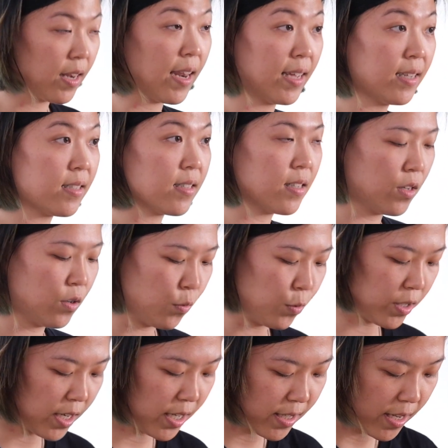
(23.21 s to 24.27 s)
Next,
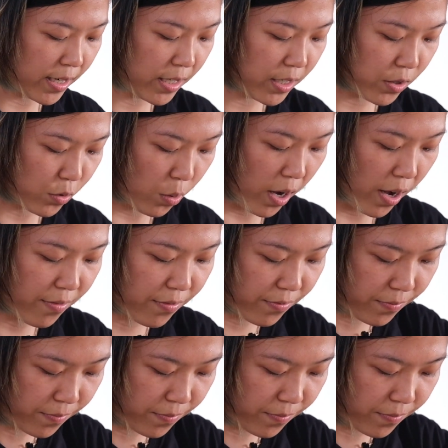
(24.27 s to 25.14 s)
we'll cut the onion into half.